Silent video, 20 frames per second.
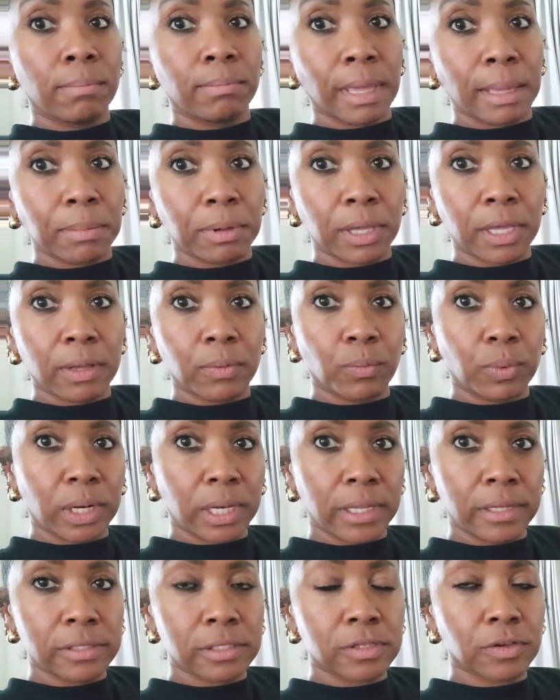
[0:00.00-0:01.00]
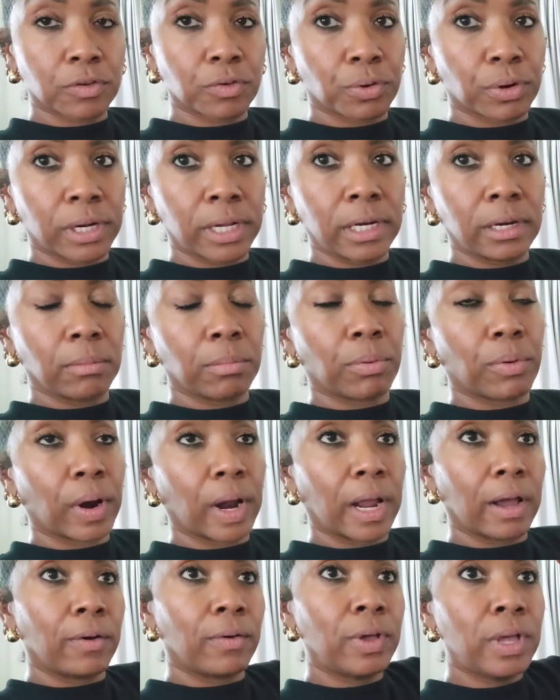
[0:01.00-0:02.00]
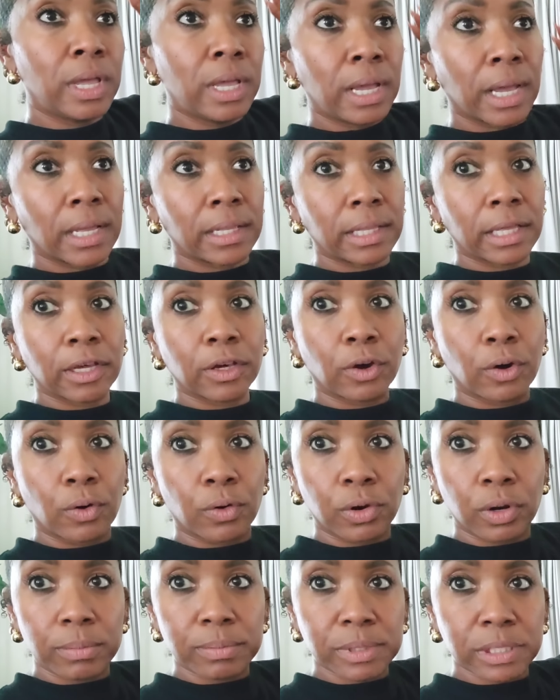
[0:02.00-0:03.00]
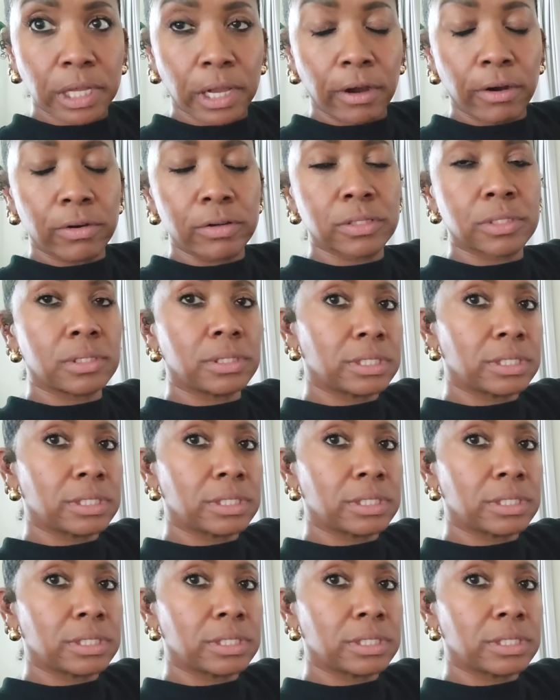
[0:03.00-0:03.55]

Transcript: maybe with hints of green or brown, and then going upstairs.